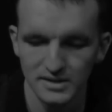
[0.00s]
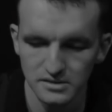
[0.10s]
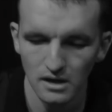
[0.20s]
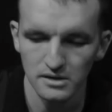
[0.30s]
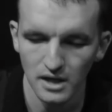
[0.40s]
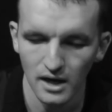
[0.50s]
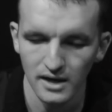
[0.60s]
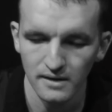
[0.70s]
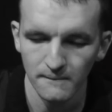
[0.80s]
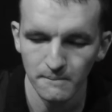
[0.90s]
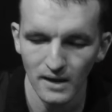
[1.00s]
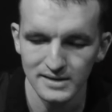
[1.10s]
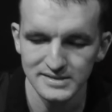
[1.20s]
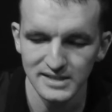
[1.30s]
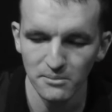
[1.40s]
saw die, I
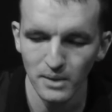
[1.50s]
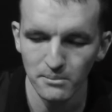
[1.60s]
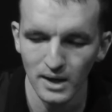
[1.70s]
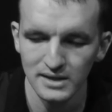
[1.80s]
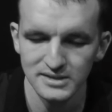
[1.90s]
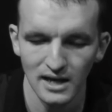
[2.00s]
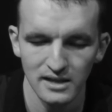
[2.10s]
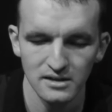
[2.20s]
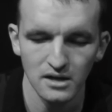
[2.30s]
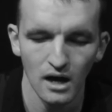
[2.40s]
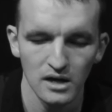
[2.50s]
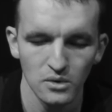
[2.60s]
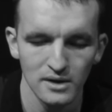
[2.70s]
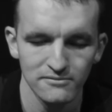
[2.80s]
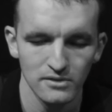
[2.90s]
see in my mind's eye the
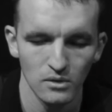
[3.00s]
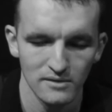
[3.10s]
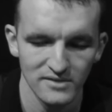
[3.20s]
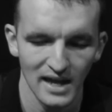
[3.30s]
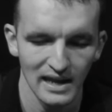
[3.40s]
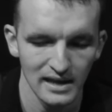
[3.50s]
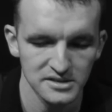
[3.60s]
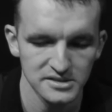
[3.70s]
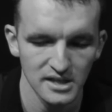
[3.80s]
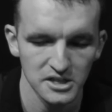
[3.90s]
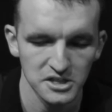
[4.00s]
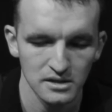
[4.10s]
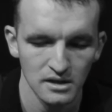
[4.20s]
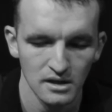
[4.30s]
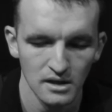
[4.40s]
concrete floor of that aid
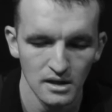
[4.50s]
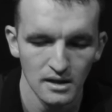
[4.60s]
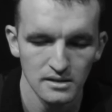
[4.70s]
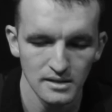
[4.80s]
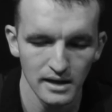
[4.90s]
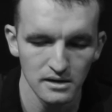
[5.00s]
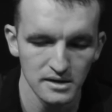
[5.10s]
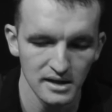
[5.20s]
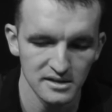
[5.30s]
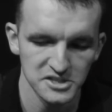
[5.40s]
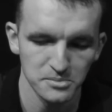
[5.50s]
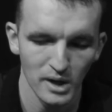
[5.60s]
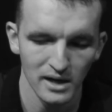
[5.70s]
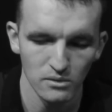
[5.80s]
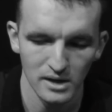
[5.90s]
station, layered in his
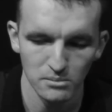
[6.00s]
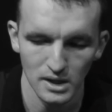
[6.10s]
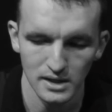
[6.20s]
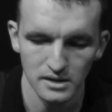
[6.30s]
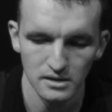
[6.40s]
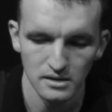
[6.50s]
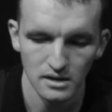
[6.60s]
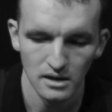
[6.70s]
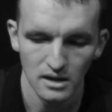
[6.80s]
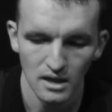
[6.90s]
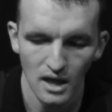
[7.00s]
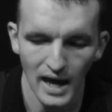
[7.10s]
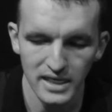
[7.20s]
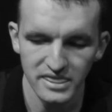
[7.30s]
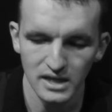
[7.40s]
bright red blood.
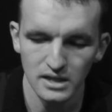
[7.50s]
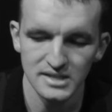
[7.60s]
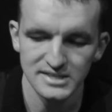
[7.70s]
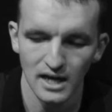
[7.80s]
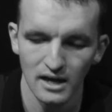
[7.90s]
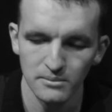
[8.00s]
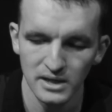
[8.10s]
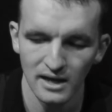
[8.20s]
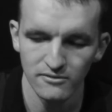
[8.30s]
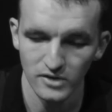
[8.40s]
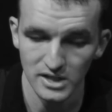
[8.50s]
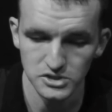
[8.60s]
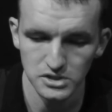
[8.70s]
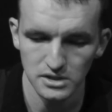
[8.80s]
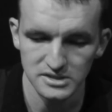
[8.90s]
I think of the time and effort it
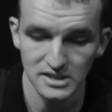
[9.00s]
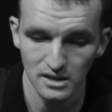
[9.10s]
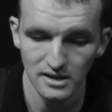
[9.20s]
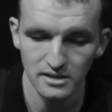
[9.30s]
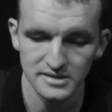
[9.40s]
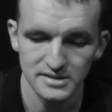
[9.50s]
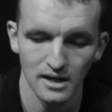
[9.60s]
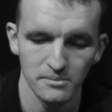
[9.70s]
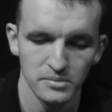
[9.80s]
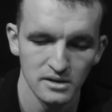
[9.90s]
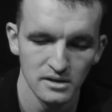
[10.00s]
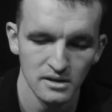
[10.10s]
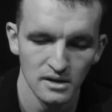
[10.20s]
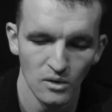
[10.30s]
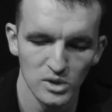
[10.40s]
took to clean this up,
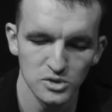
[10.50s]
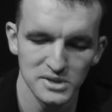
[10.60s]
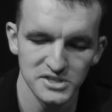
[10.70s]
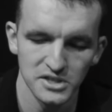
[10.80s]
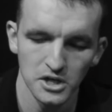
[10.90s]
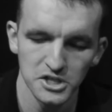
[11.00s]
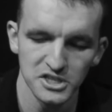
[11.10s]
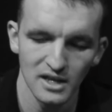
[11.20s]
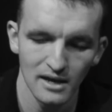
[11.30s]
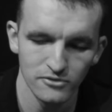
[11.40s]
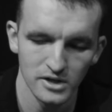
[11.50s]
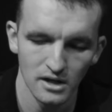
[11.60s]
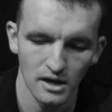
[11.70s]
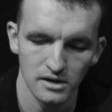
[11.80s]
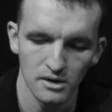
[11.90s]
which was an urgent effort
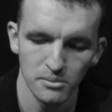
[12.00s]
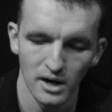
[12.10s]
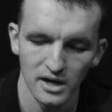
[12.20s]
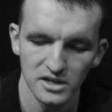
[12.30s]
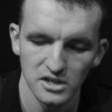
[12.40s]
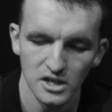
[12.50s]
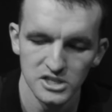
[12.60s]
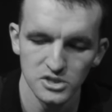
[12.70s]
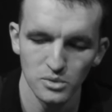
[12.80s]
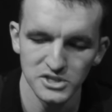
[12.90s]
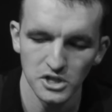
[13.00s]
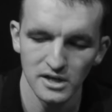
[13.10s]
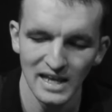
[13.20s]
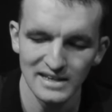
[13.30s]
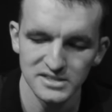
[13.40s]
on our part to
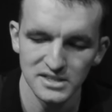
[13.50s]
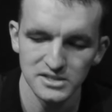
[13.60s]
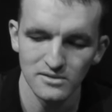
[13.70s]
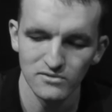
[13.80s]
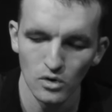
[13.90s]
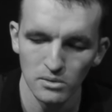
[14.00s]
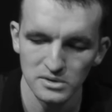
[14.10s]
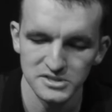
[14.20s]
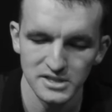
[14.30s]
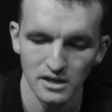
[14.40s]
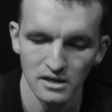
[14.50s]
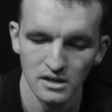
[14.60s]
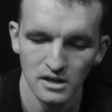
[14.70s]
return a sense of normalcy,